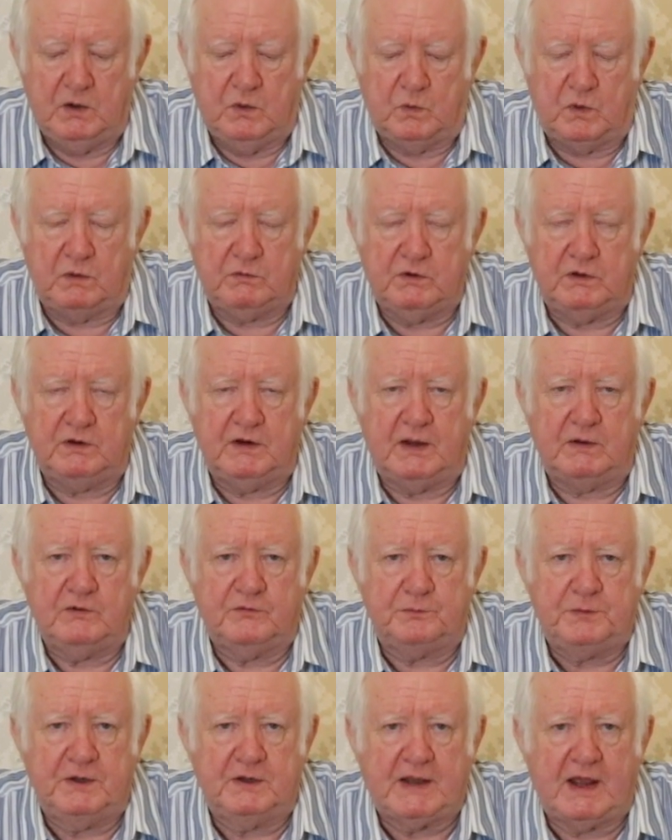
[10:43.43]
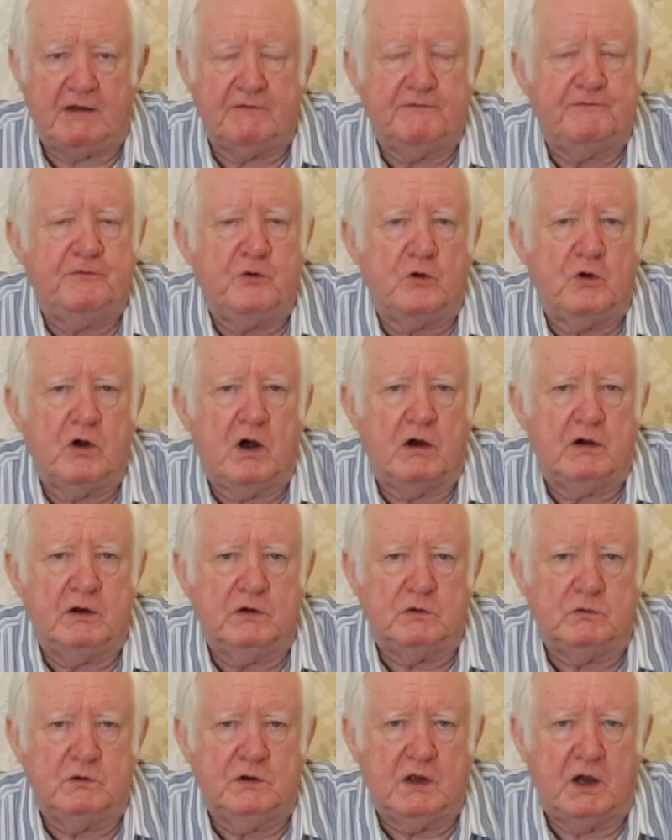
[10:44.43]
What I'm going to do now is pick out 4
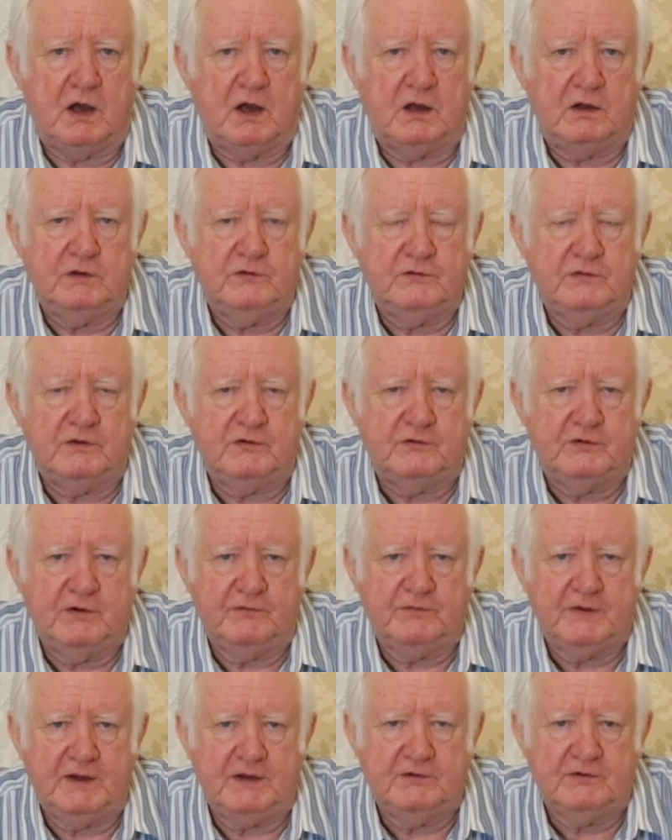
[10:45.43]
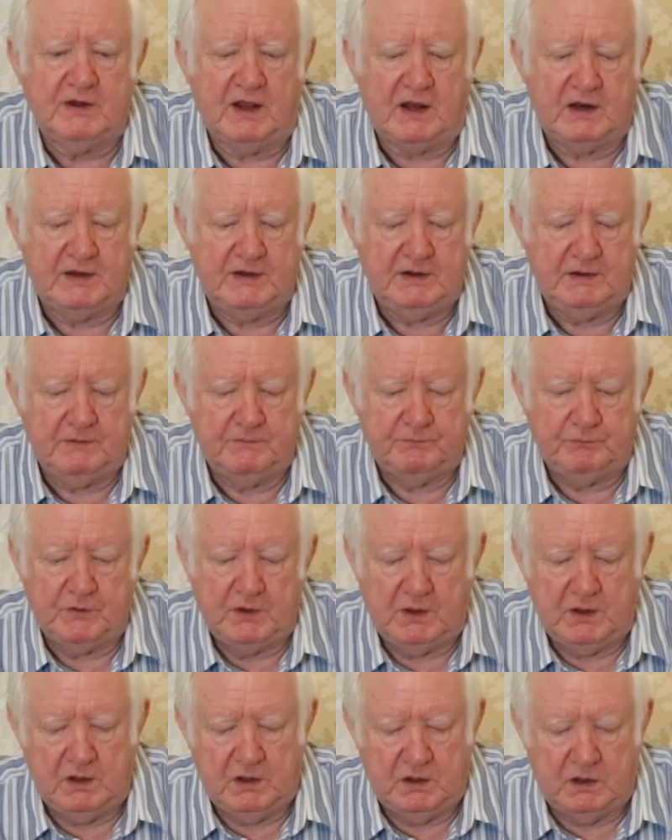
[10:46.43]
oracle cards and see if they tally
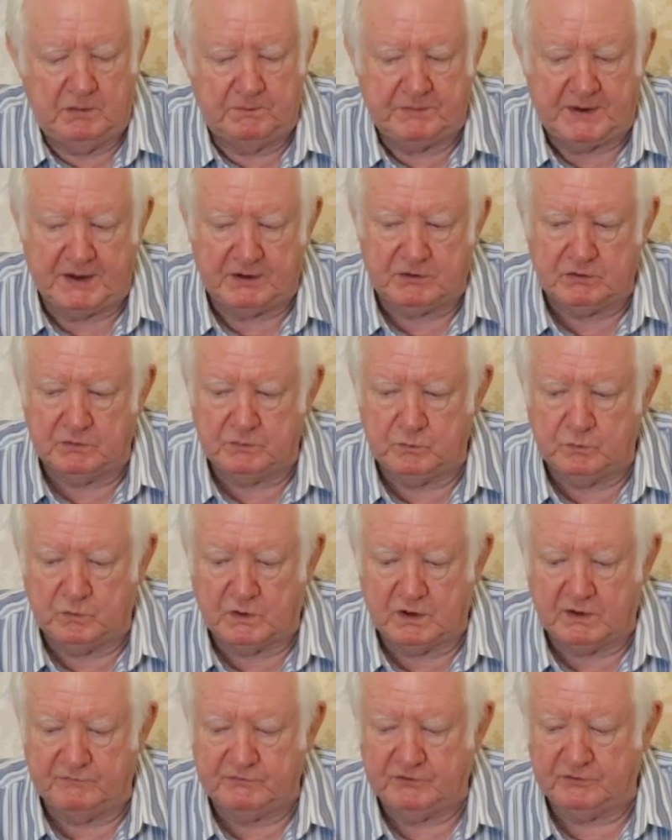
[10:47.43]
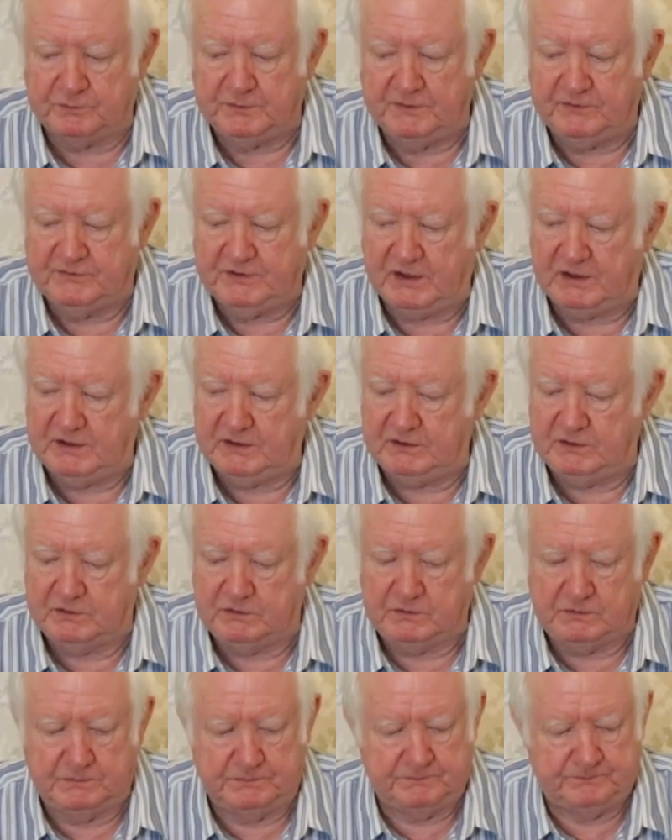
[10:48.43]
and back up what I've just been telling
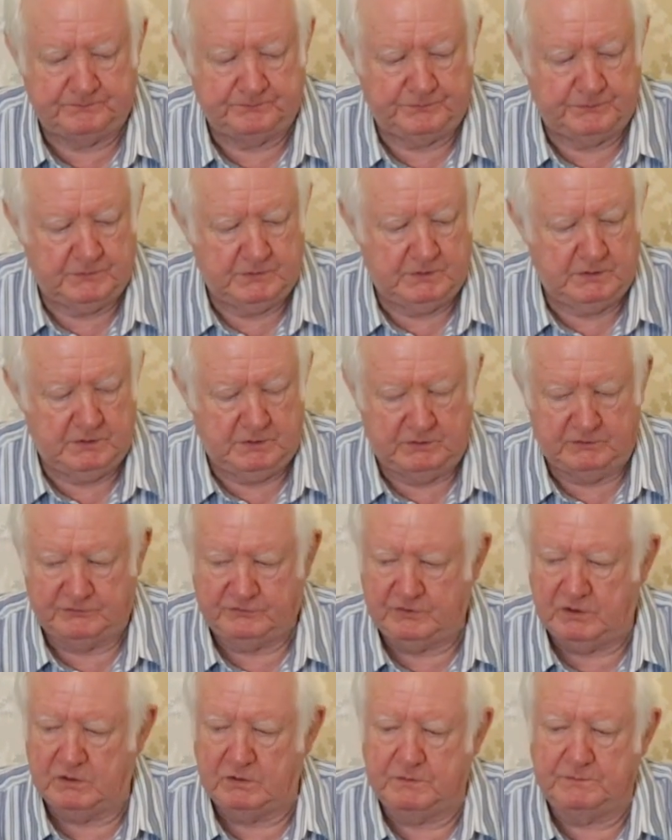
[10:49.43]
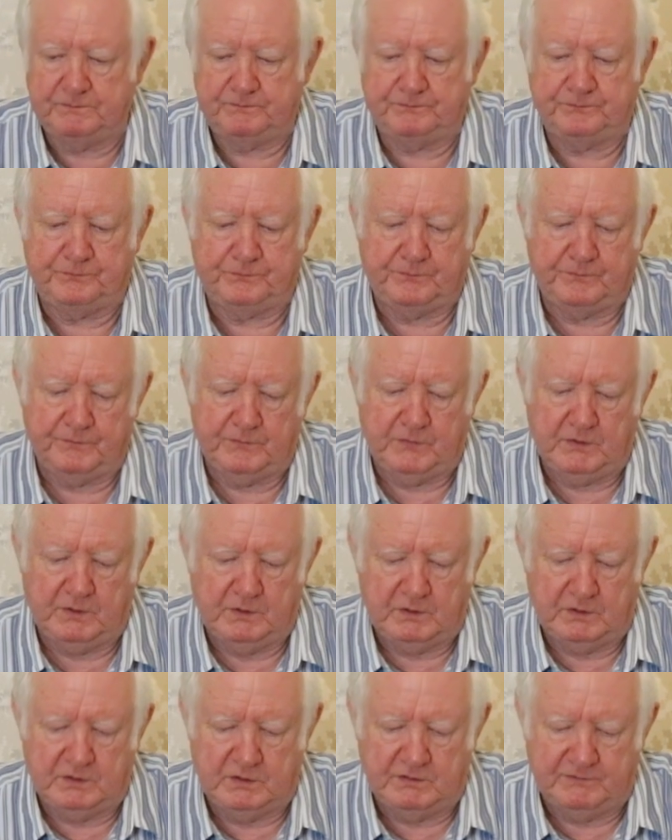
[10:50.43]
you. So,
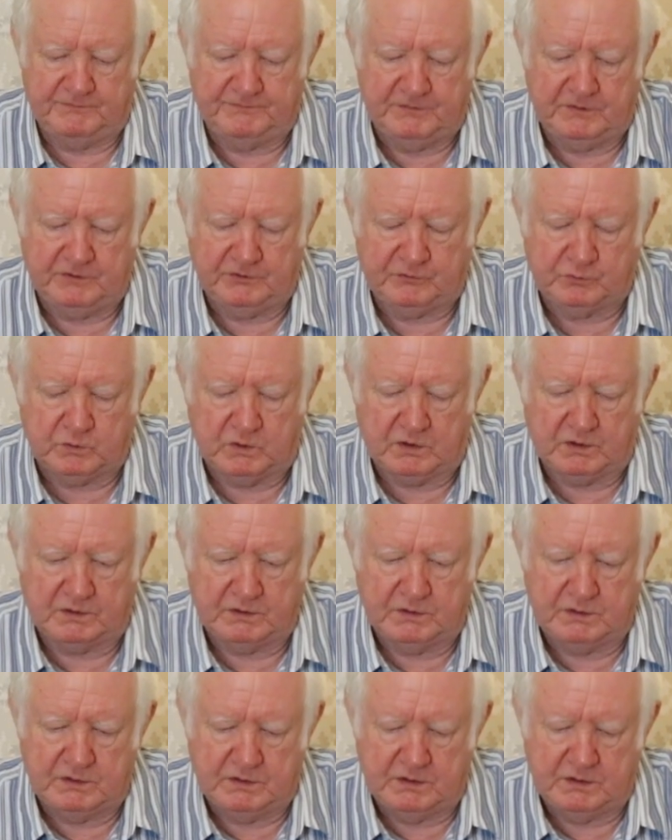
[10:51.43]
the first one.